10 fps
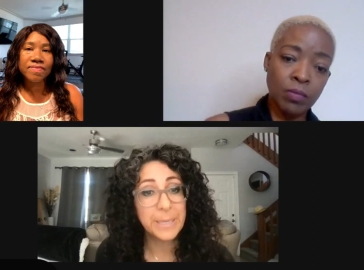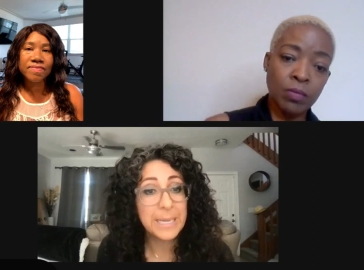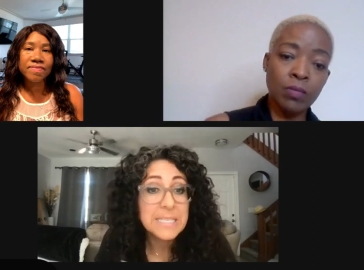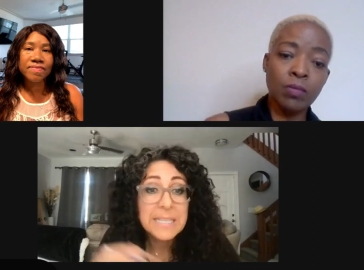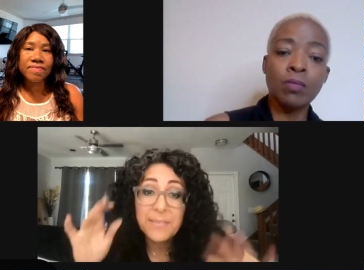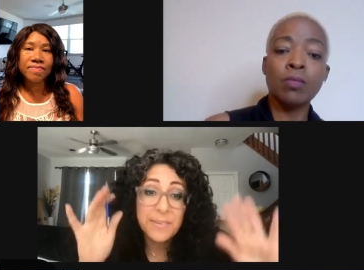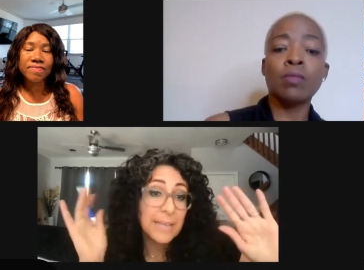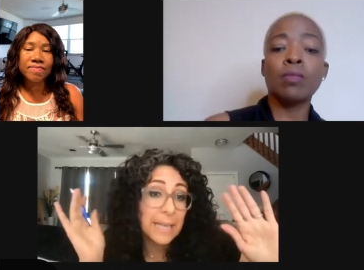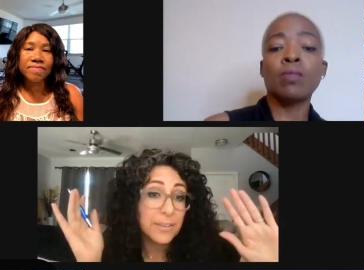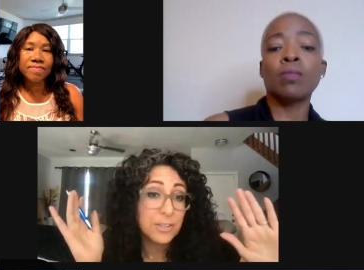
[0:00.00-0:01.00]
Speaker 1: because they
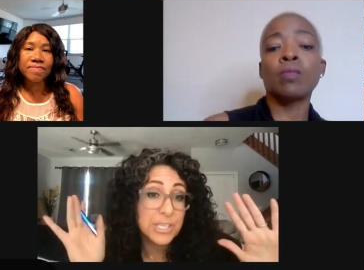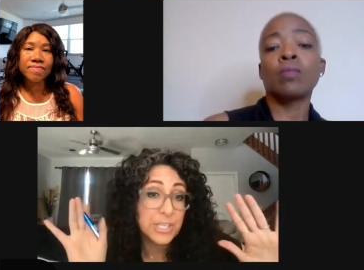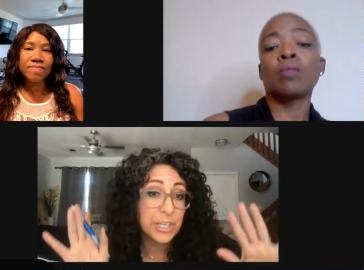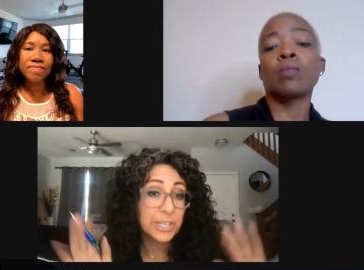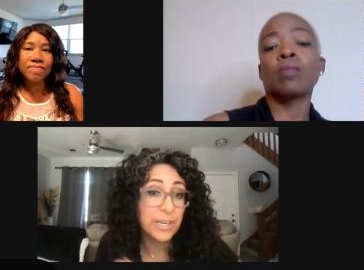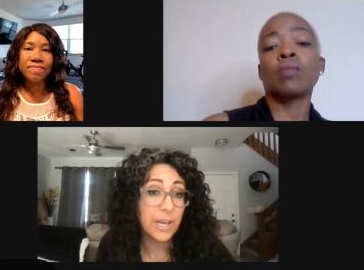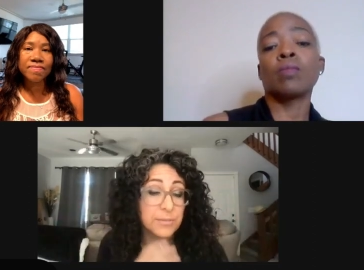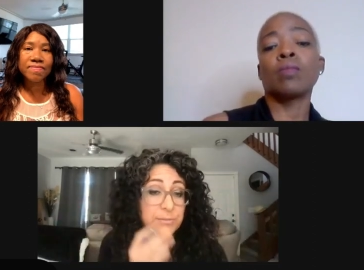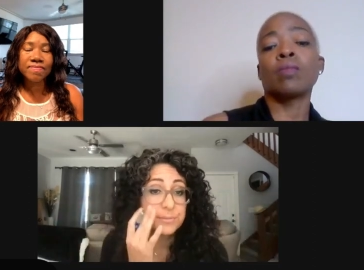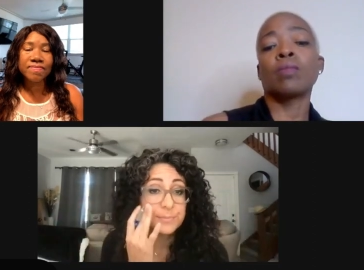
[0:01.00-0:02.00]
feel like they're just good enough?